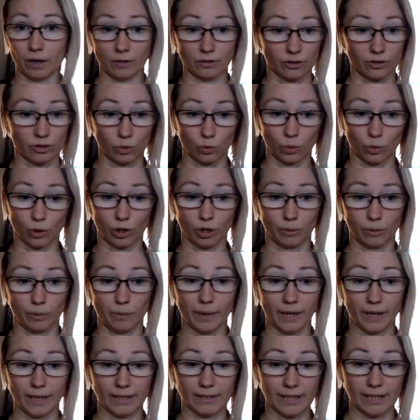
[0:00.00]
so we're going to be
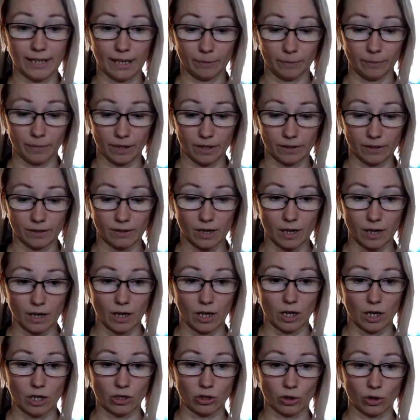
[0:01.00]
buying tampons.
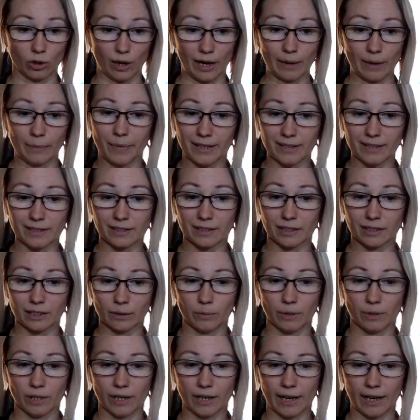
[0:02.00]
So I basically
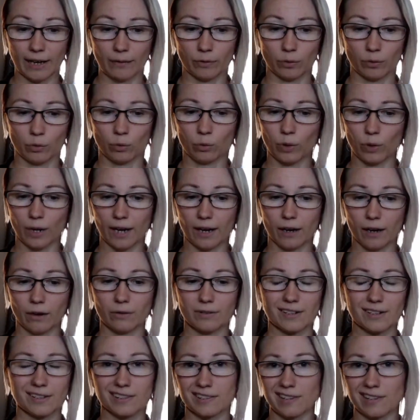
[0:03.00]
am going to have
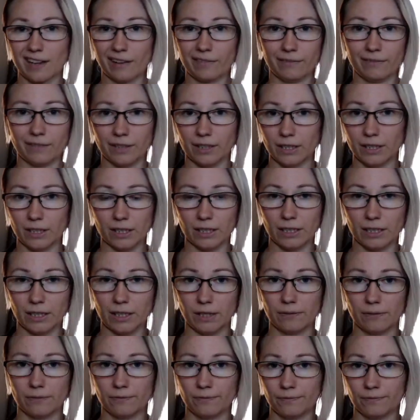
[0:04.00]
around
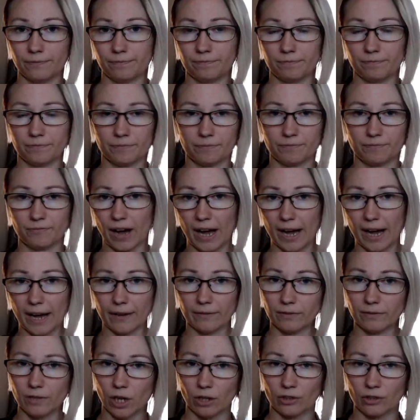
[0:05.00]
$70 to
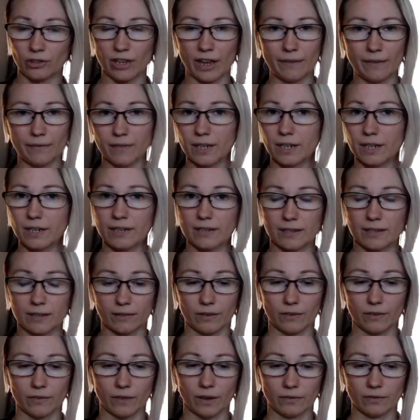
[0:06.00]

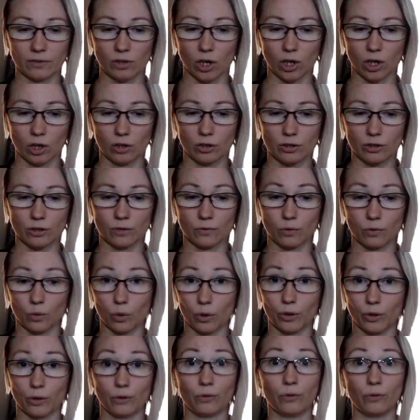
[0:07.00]
$75
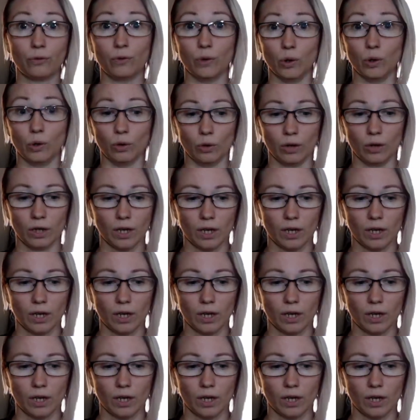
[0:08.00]
for the food.